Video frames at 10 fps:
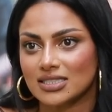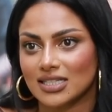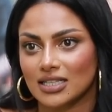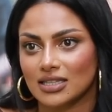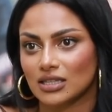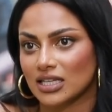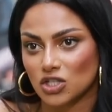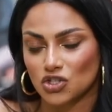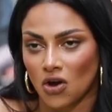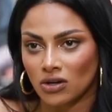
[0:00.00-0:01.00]
he said,
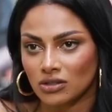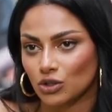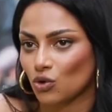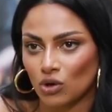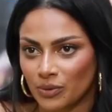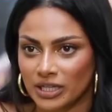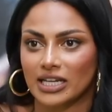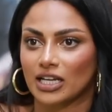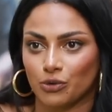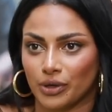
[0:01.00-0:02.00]
there's a song, you're the only one
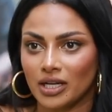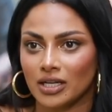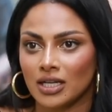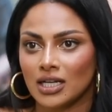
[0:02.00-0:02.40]
that can do it.